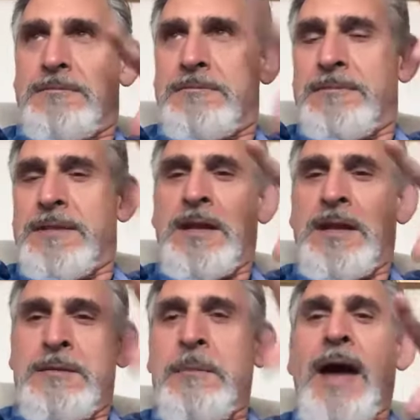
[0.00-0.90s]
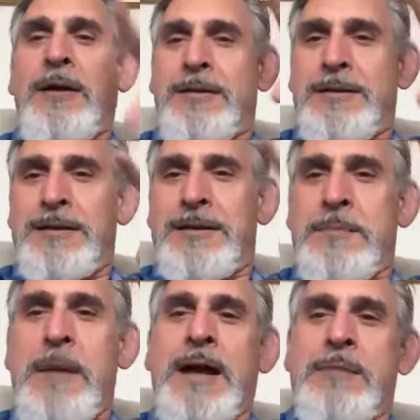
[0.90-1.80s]
thing in the back
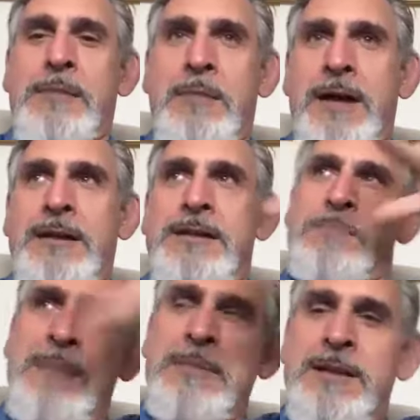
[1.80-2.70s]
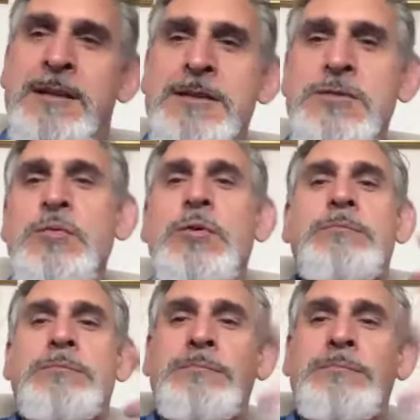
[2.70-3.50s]
of my mind is maybe in this room.